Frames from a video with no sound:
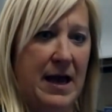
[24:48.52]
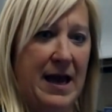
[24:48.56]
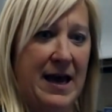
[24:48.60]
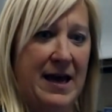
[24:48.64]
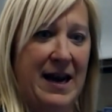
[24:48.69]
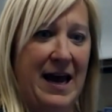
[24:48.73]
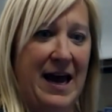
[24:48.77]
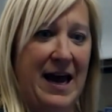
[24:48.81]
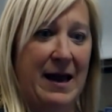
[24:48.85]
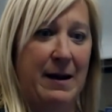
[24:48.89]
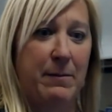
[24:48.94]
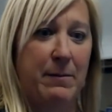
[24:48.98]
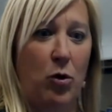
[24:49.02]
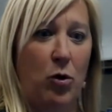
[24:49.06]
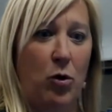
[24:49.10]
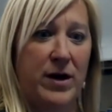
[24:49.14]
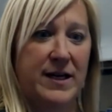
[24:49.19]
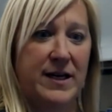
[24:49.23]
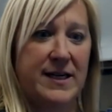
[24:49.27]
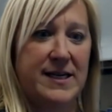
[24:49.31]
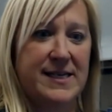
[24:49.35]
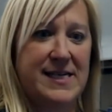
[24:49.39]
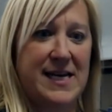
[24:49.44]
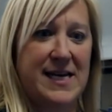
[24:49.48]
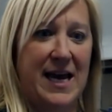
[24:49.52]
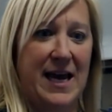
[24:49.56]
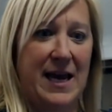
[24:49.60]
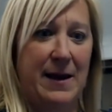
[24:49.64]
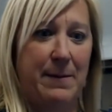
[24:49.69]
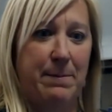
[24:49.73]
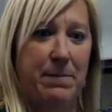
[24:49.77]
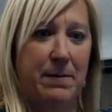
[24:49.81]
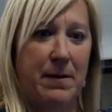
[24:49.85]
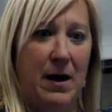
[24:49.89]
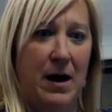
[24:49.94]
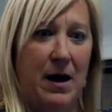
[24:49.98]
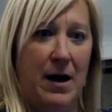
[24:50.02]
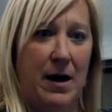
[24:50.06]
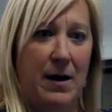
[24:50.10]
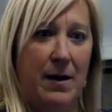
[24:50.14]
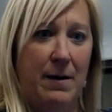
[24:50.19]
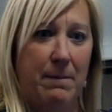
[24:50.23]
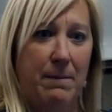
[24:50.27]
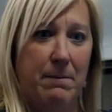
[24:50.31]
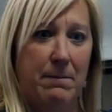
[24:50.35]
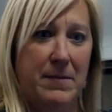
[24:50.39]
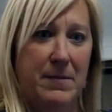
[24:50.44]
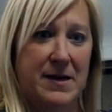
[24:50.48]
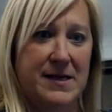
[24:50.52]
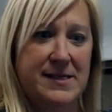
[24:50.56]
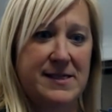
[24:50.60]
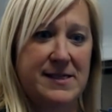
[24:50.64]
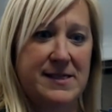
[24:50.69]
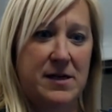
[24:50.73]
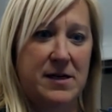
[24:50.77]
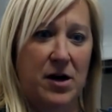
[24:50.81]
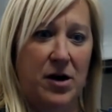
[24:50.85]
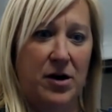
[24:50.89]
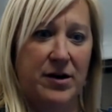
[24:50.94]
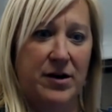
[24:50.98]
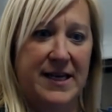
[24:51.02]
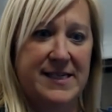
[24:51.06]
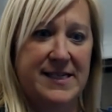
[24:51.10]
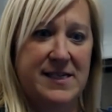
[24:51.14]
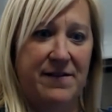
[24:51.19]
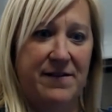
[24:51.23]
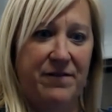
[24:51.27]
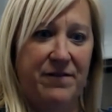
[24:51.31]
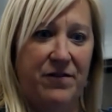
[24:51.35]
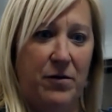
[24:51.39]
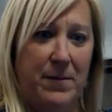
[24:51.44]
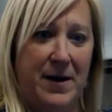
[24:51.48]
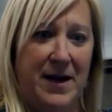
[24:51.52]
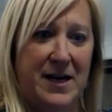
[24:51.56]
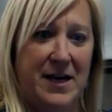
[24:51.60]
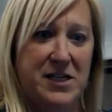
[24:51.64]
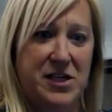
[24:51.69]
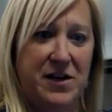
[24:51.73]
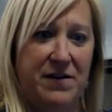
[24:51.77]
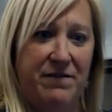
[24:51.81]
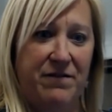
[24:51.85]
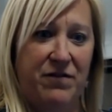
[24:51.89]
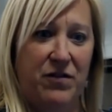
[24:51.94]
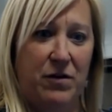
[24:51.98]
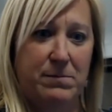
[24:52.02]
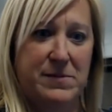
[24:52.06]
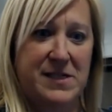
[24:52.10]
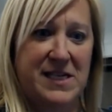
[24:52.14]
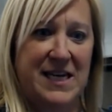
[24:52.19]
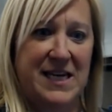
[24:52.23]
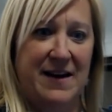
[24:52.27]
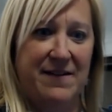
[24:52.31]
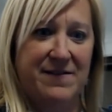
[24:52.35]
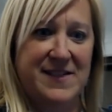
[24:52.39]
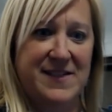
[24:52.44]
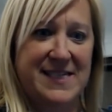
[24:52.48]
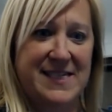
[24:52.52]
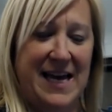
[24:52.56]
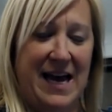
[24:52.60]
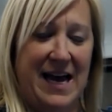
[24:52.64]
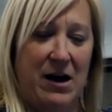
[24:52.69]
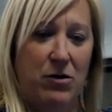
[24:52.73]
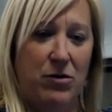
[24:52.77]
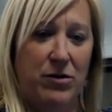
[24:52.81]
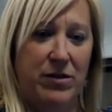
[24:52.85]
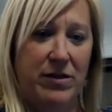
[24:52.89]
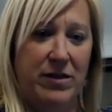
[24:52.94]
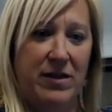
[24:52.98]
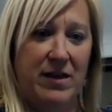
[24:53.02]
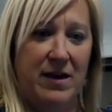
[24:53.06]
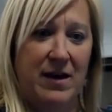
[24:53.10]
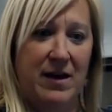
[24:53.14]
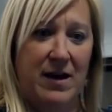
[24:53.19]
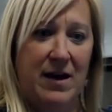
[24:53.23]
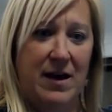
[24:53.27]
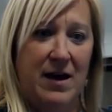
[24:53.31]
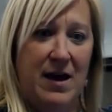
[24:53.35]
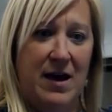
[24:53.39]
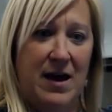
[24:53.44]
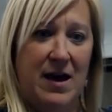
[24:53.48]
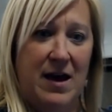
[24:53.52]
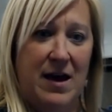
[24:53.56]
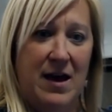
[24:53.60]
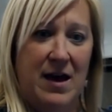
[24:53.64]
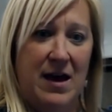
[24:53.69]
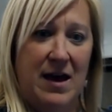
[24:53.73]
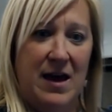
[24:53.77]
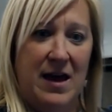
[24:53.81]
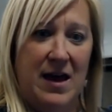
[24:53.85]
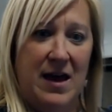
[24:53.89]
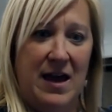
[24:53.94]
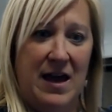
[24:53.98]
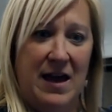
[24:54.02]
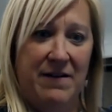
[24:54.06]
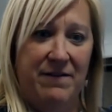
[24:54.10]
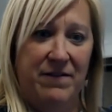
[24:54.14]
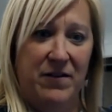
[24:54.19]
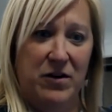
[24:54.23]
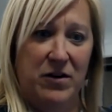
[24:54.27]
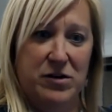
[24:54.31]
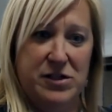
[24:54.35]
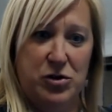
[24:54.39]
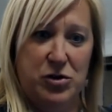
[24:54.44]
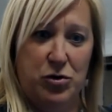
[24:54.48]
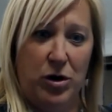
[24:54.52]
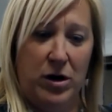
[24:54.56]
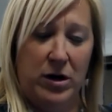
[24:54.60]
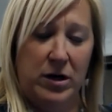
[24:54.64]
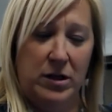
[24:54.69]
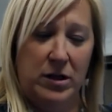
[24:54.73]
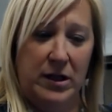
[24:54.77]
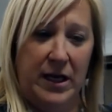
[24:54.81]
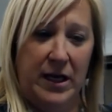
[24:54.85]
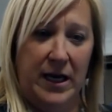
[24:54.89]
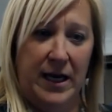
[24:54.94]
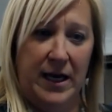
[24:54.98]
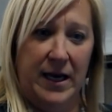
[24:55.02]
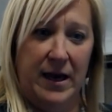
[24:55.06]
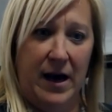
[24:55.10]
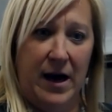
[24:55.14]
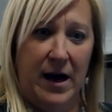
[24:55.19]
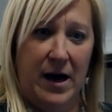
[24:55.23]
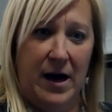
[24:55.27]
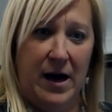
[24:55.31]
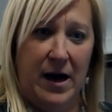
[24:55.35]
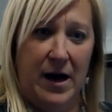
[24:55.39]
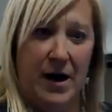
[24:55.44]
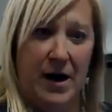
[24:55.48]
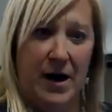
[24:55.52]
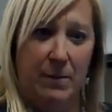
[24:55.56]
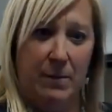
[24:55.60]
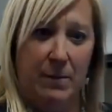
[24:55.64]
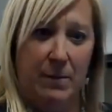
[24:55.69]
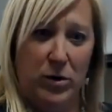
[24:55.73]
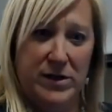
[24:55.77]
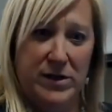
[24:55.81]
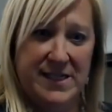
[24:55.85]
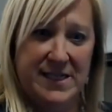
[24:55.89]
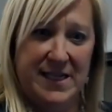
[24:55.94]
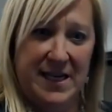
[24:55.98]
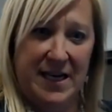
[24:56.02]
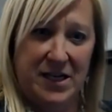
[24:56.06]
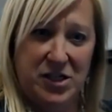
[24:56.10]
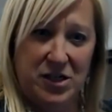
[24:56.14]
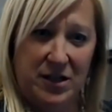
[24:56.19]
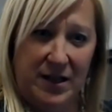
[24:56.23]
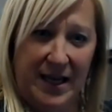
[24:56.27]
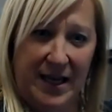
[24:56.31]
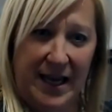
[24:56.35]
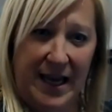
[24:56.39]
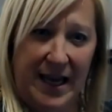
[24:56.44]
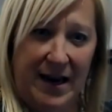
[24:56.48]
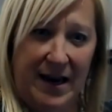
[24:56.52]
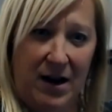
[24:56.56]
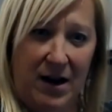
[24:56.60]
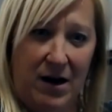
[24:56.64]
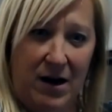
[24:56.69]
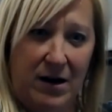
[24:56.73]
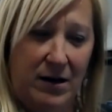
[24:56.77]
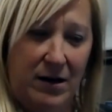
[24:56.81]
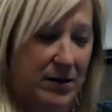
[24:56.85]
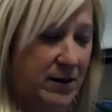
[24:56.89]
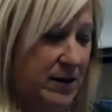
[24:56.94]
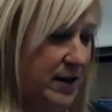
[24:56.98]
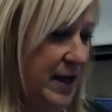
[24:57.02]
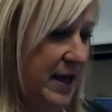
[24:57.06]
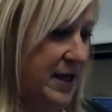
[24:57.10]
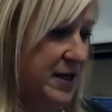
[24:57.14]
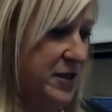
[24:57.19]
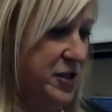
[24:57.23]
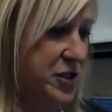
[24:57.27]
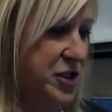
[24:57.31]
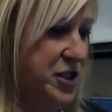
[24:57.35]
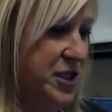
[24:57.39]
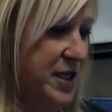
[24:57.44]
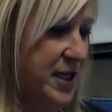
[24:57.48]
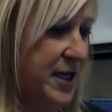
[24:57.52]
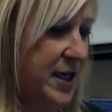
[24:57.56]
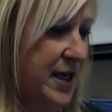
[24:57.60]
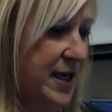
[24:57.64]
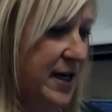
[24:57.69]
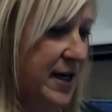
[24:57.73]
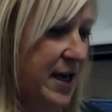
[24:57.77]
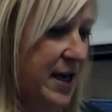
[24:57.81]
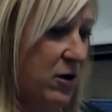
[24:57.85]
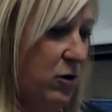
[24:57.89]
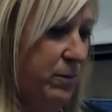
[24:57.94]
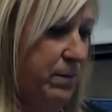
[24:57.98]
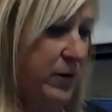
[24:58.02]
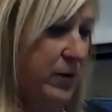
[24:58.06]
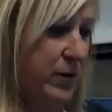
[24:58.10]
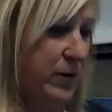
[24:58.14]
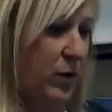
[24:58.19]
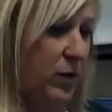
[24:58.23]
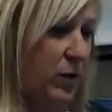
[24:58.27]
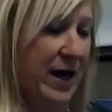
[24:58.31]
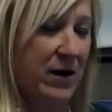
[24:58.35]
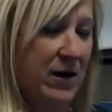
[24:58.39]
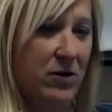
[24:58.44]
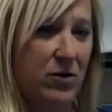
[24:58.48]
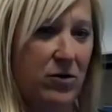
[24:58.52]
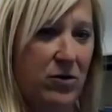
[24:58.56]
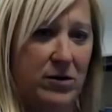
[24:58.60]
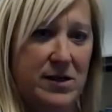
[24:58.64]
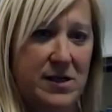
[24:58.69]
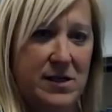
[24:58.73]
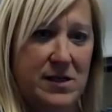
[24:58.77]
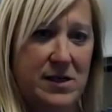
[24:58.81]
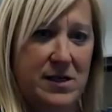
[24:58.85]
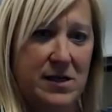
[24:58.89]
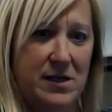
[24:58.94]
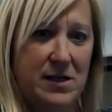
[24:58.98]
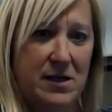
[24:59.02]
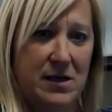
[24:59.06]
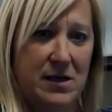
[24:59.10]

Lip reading: And I am going to type Miss Nardi's information from TF South if you're struggling with scheduling at all, and she can help you out